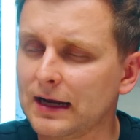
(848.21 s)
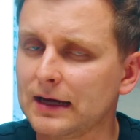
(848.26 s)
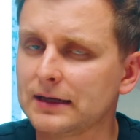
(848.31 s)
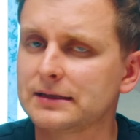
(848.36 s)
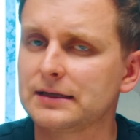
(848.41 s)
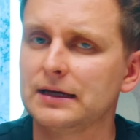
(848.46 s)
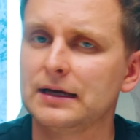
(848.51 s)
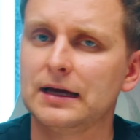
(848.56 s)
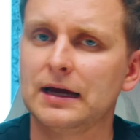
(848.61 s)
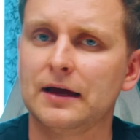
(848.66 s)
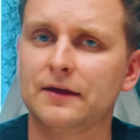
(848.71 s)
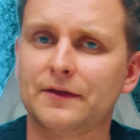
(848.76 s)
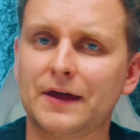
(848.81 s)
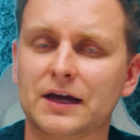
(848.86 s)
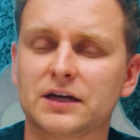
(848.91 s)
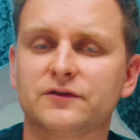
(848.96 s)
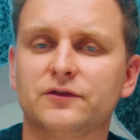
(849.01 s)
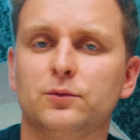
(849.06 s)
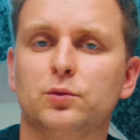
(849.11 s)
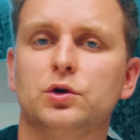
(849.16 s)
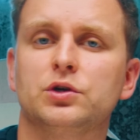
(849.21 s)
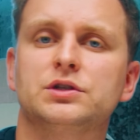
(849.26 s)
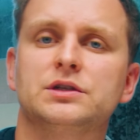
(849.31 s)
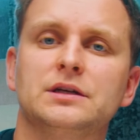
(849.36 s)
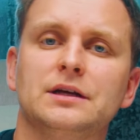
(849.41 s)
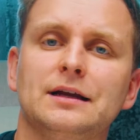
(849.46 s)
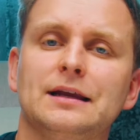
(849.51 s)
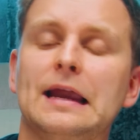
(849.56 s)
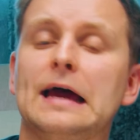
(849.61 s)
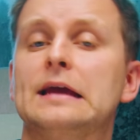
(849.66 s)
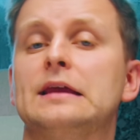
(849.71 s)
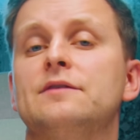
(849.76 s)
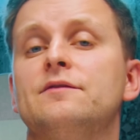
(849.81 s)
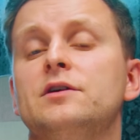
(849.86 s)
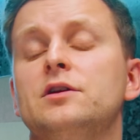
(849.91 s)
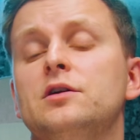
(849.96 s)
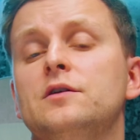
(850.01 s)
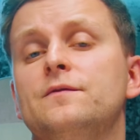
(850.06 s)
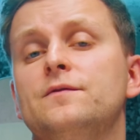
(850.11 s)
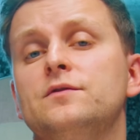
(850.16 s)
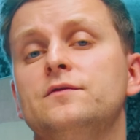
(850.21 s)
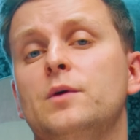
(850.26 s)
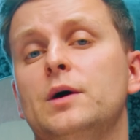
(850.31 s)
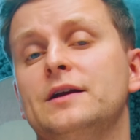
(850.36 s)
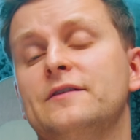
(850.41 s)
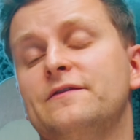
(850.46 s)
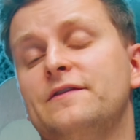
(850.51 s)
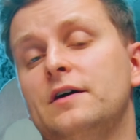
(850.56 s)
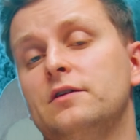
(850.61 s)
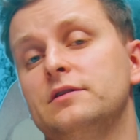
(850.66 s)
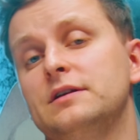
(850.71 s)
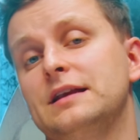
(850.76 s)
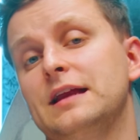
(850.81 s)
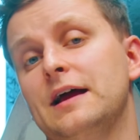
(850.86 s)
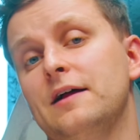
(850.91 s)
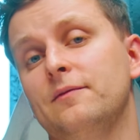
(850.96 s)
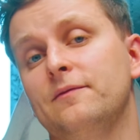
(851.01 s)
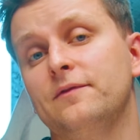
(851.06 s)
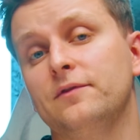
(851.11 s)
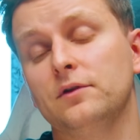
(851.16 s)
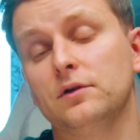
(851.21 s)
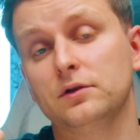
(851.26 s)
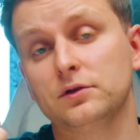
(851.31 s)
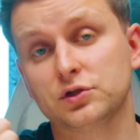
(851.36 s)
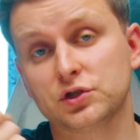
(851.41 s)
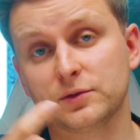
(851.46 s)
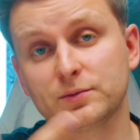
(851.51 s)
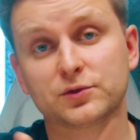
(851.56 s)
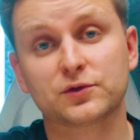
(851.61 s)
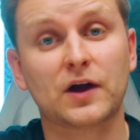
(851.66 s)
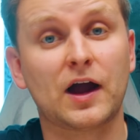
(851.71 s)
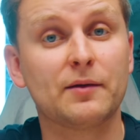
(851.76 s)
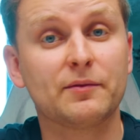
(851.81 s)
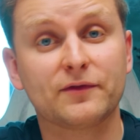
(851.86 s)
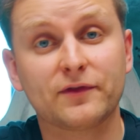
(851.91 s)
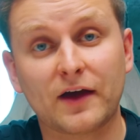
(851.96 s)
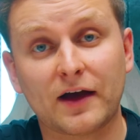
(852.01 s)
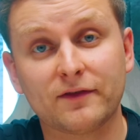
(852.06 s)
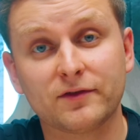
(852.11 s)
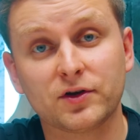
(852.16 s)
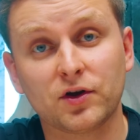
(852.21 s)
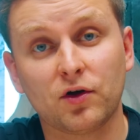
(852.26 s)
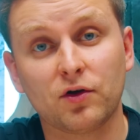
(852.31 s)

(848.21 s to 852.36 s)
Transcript: at? Thanks for watching. Like the video if you found it helpful. Subscribe if you haven't